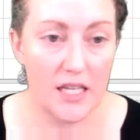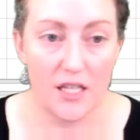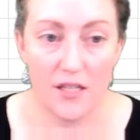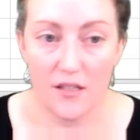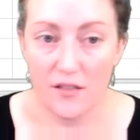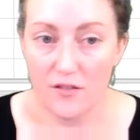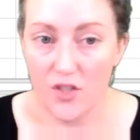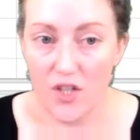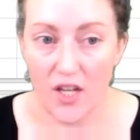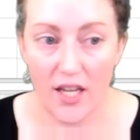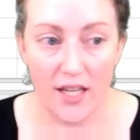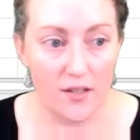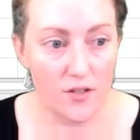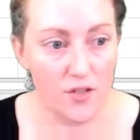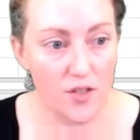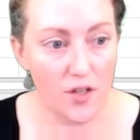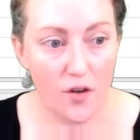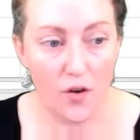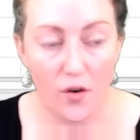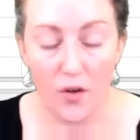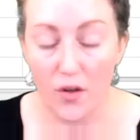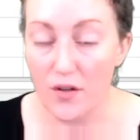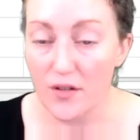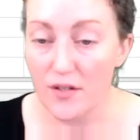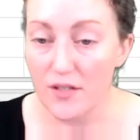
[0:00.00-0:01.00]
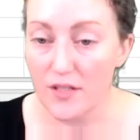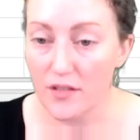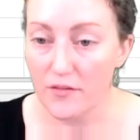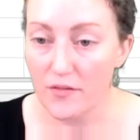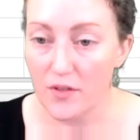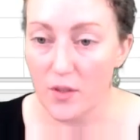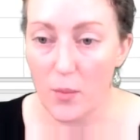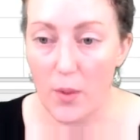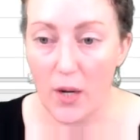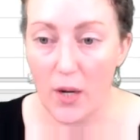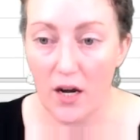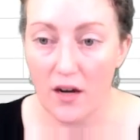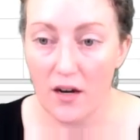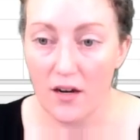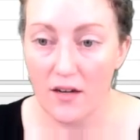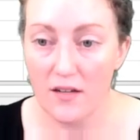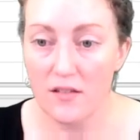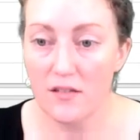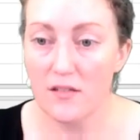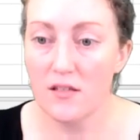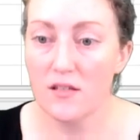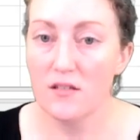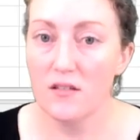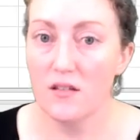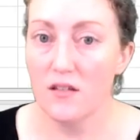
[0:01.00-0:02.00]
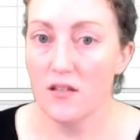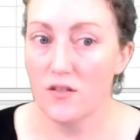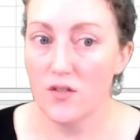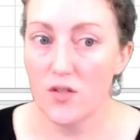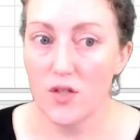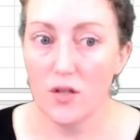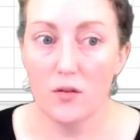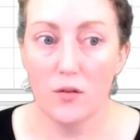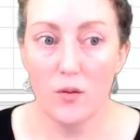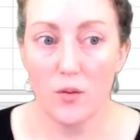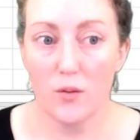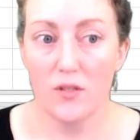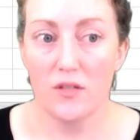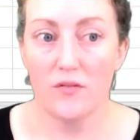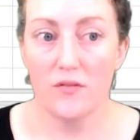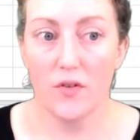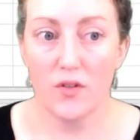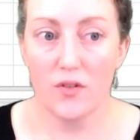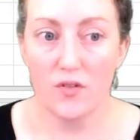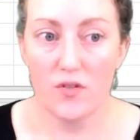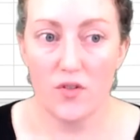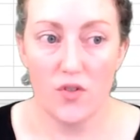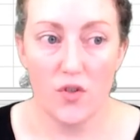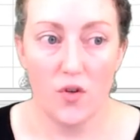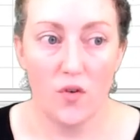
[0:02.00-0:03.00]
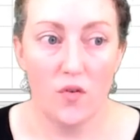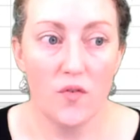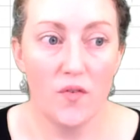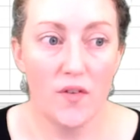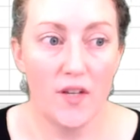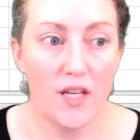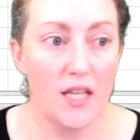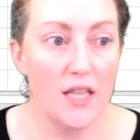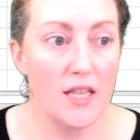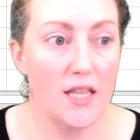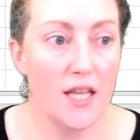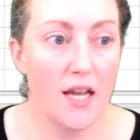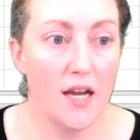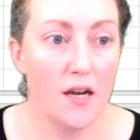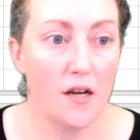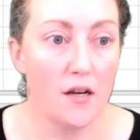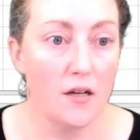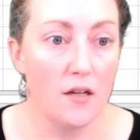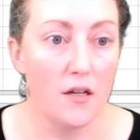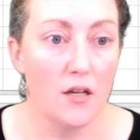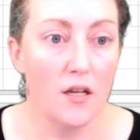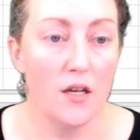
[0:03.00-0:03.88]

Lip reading: can change the colors of the bars and do loads of other stuff in there.